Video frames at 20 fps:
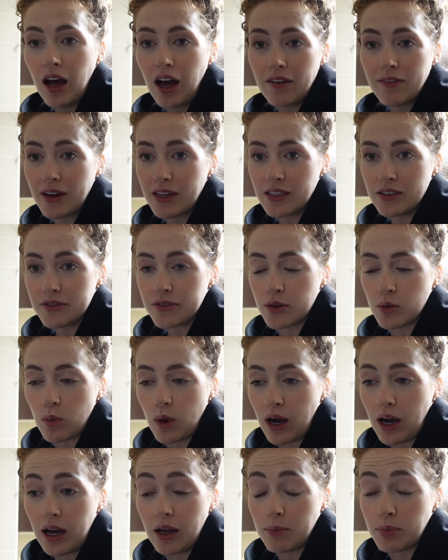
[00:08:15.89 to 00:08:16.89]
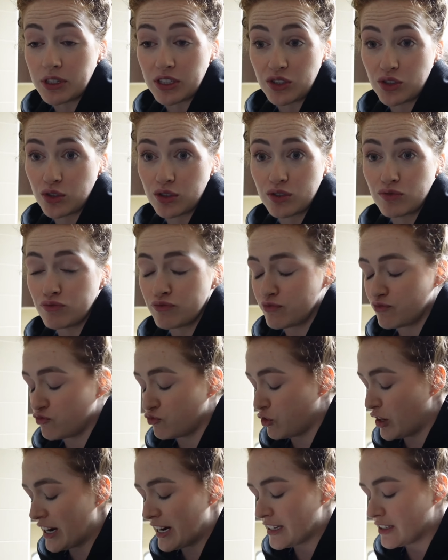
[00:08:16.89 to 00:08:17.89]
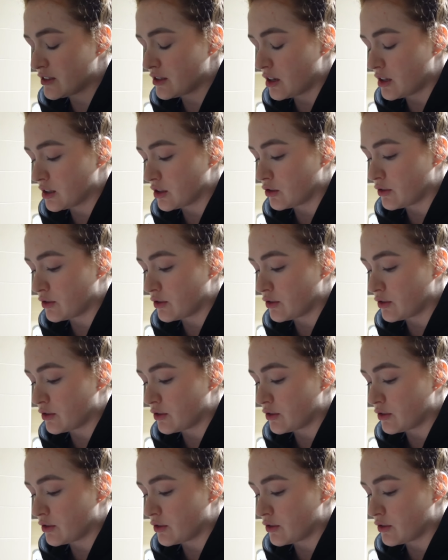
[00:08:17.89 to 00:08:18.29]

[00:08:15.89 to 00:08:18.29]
I've had it for a while, but it's just Really starting